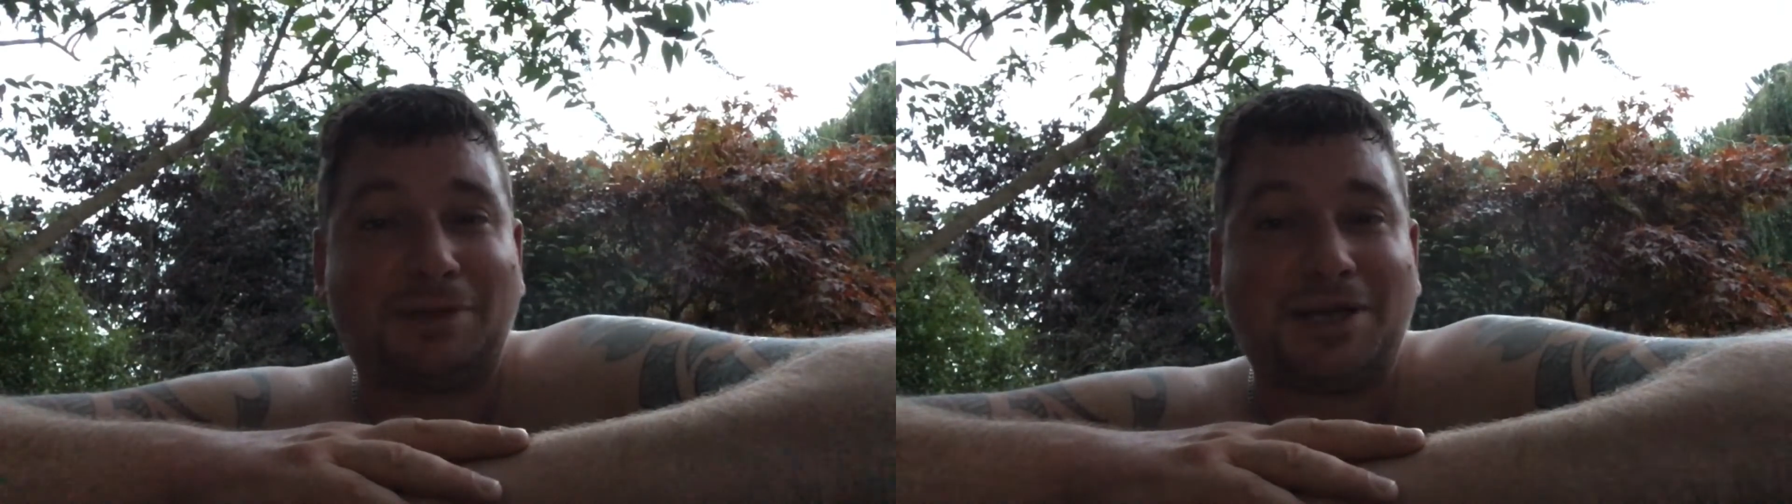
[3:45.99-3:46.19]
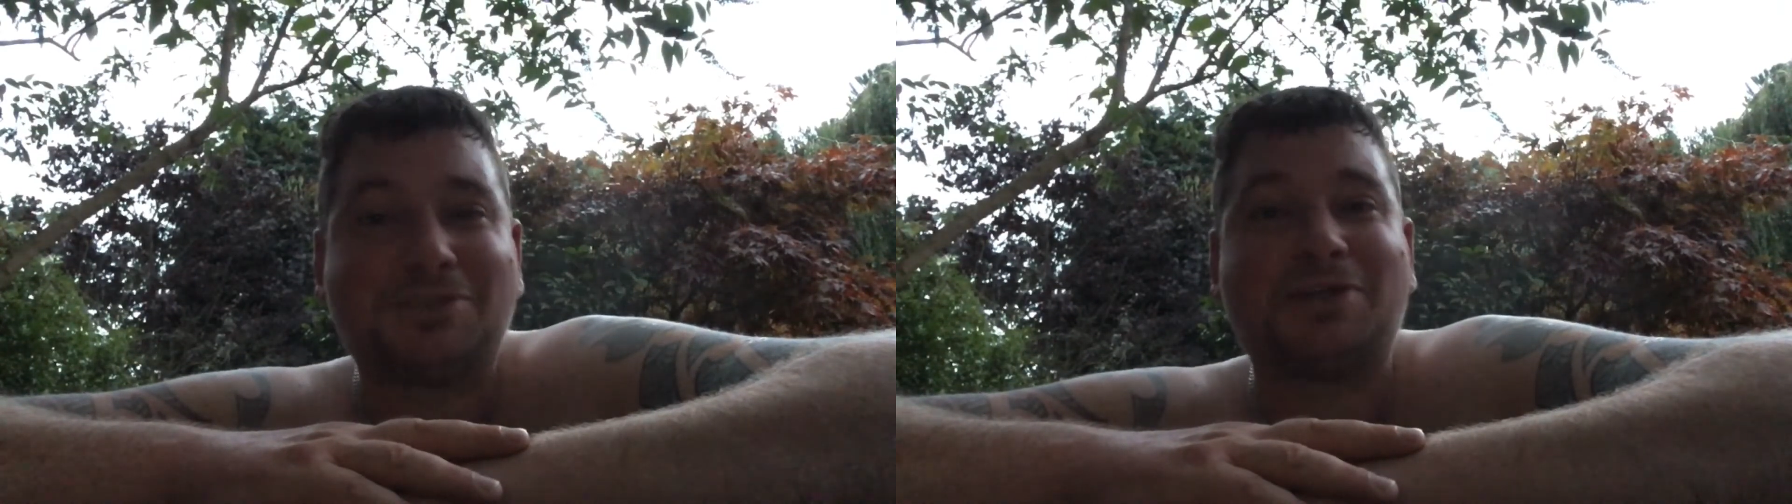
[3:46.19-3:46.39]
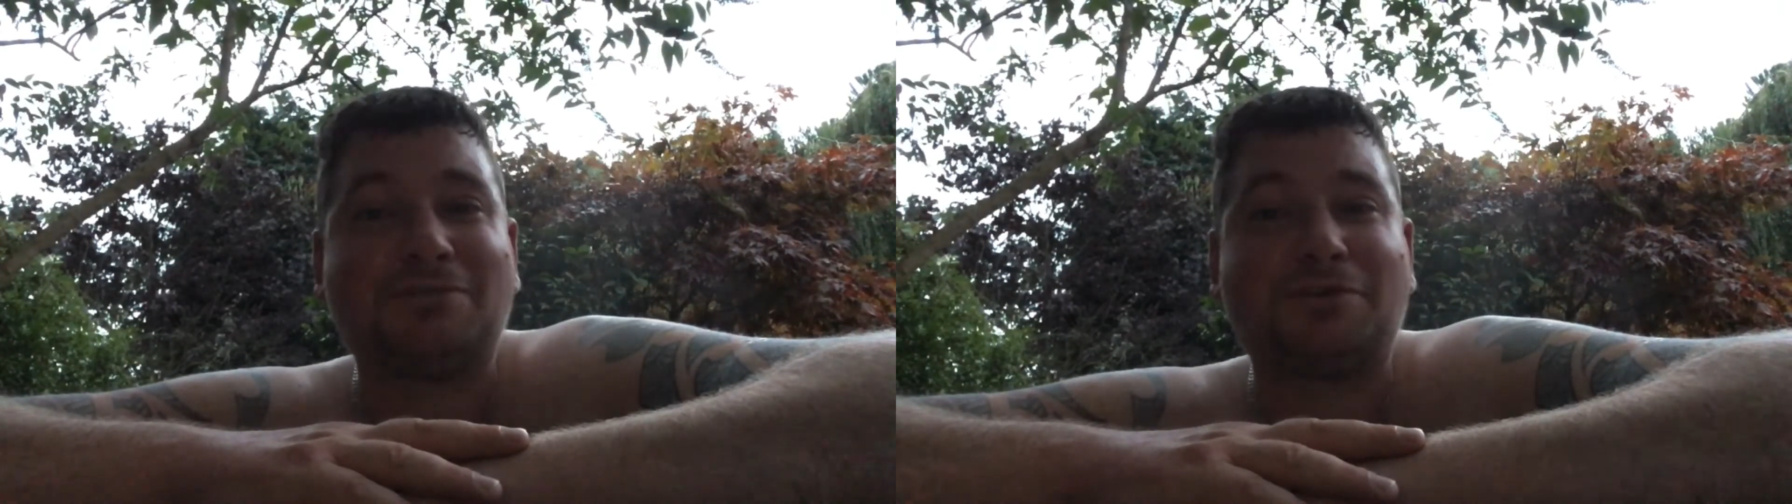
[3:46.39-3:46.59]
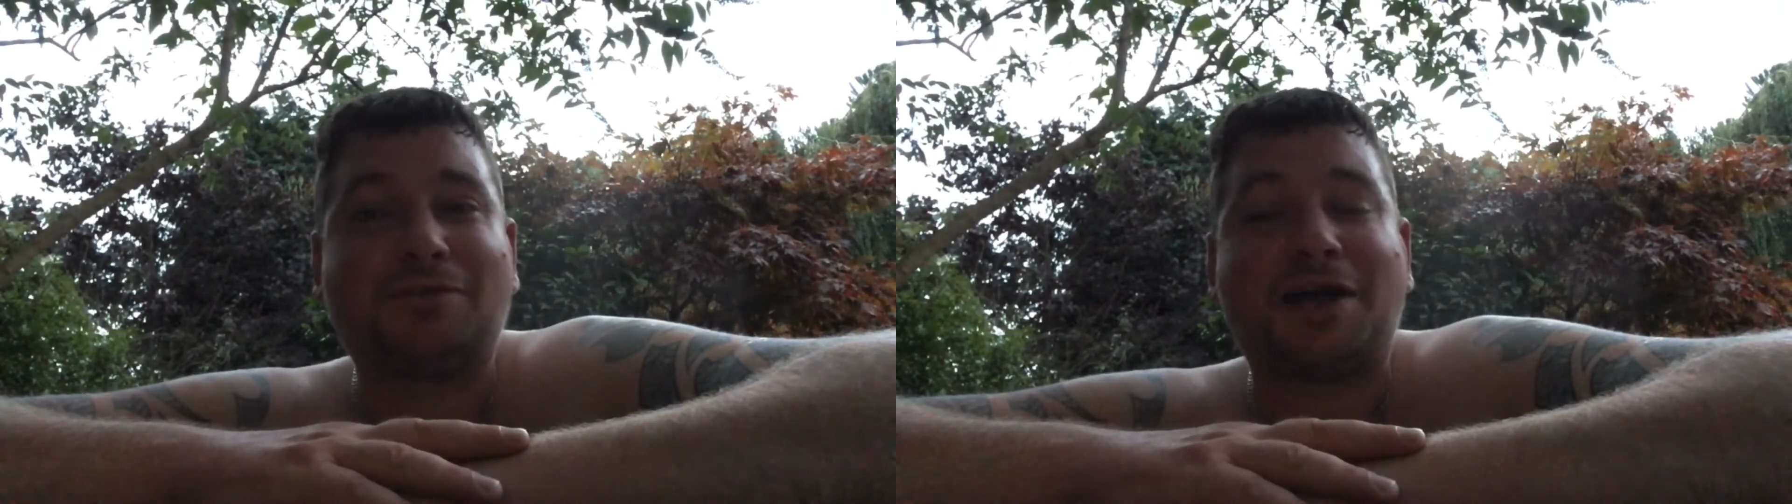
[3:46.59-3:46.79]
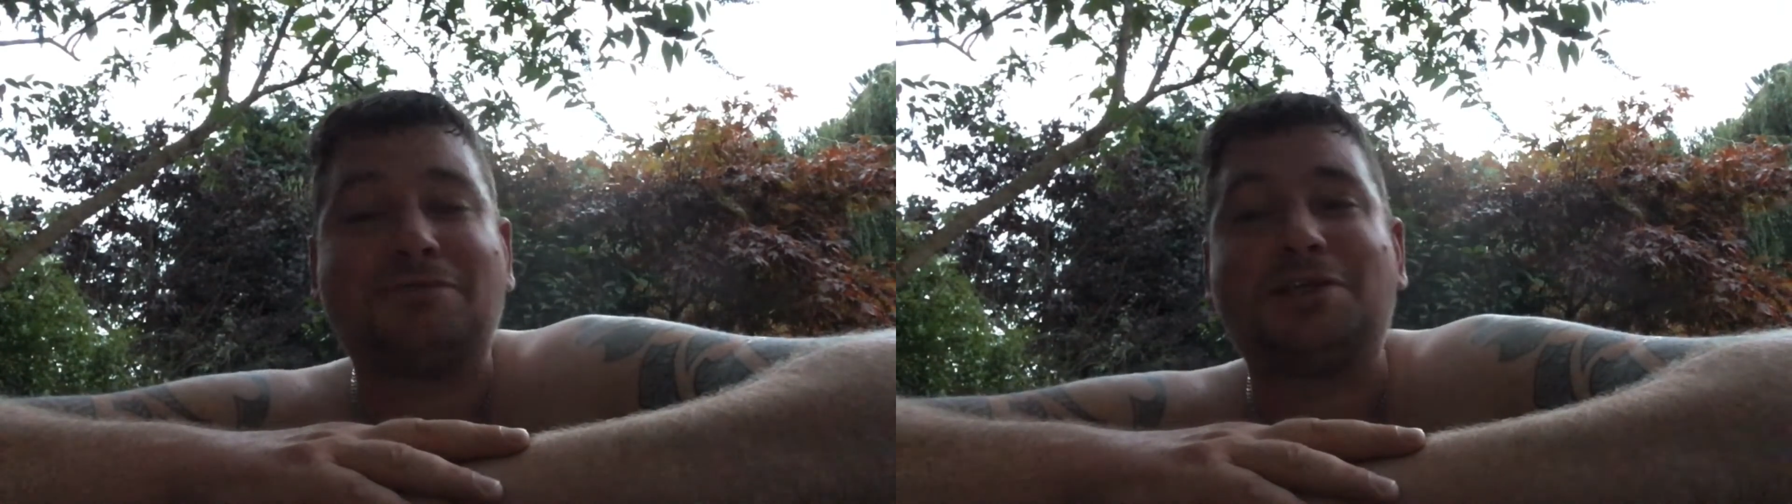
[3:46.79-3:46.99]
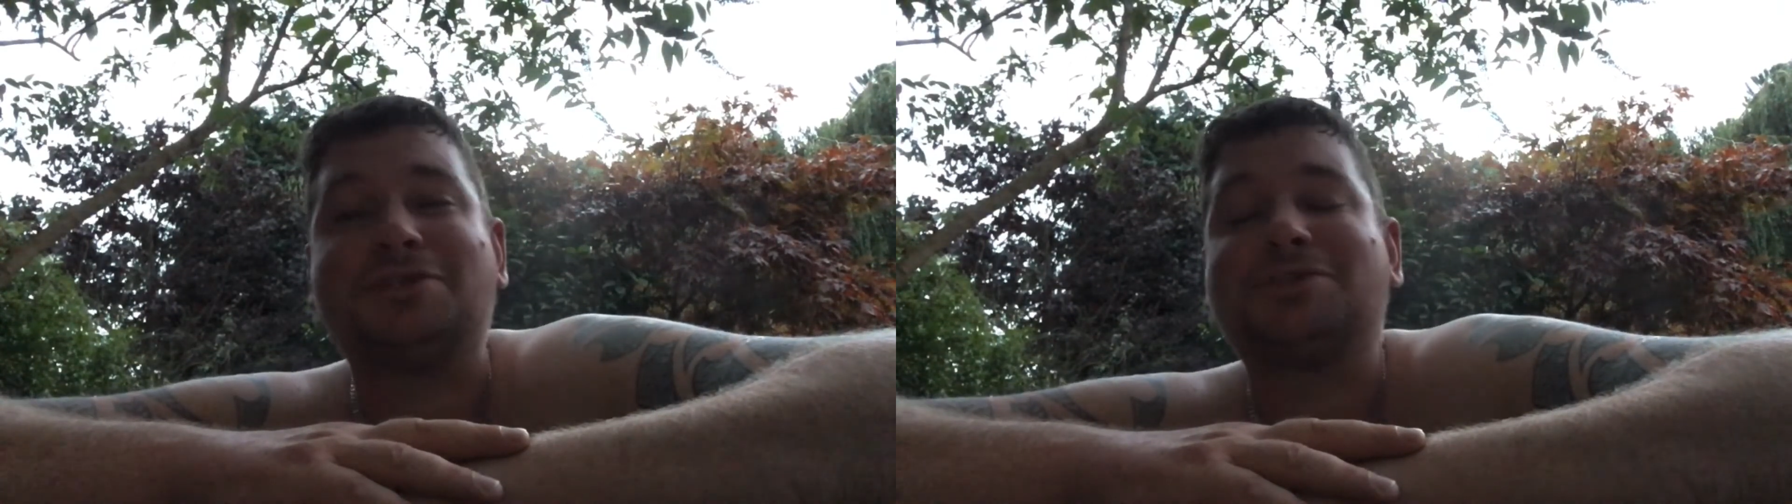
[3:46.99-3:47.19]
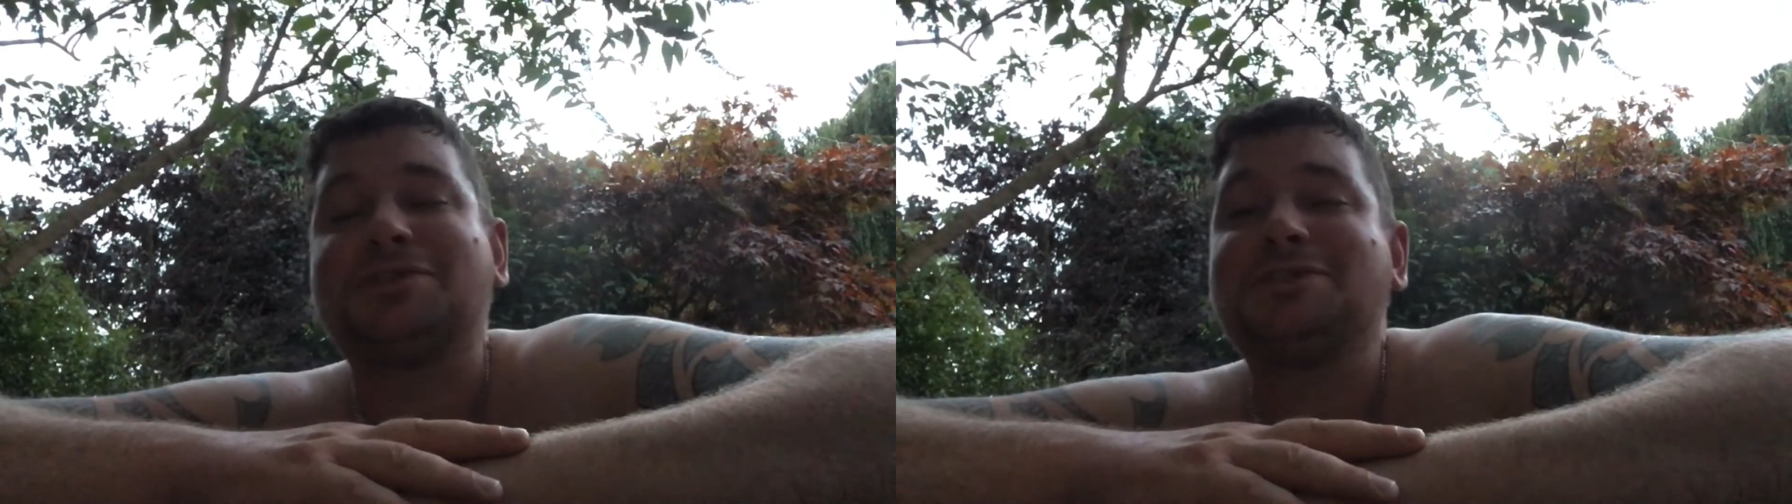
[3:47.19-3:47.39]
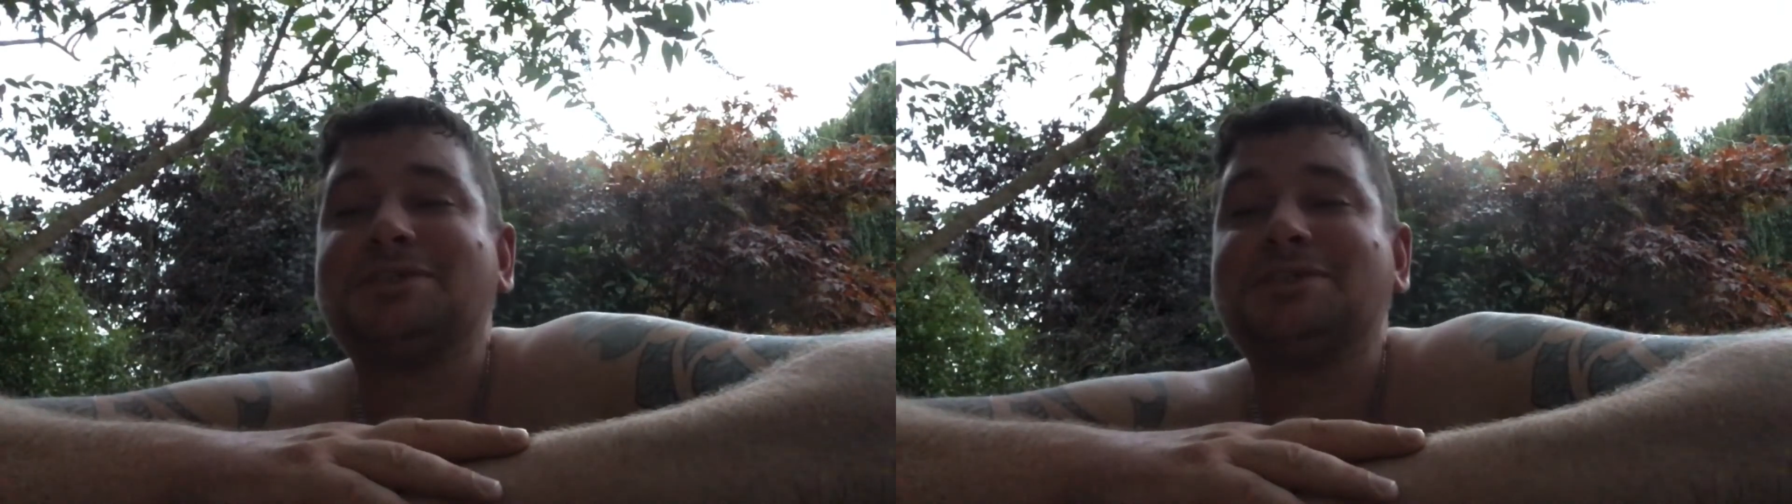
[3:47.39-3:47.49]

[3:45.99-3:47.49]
election every 5 years.